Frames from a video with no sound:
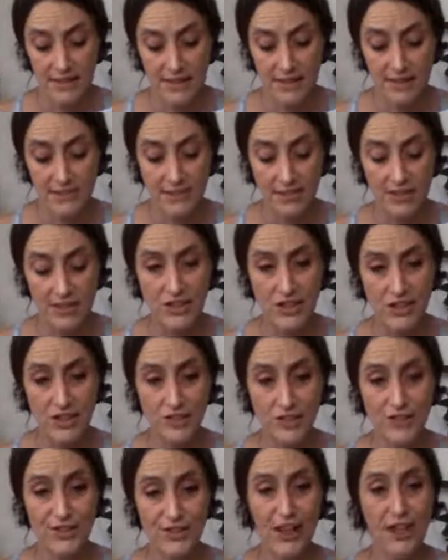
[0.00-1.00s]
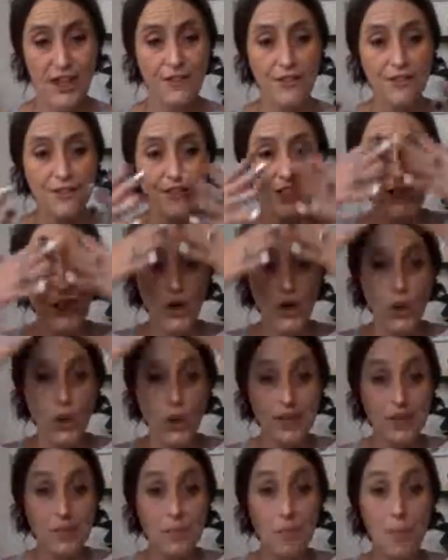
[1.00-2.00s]
Envision yourself in a
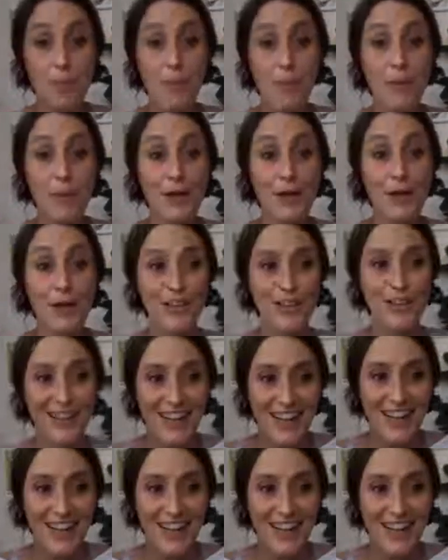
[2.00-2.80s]
golden bubble.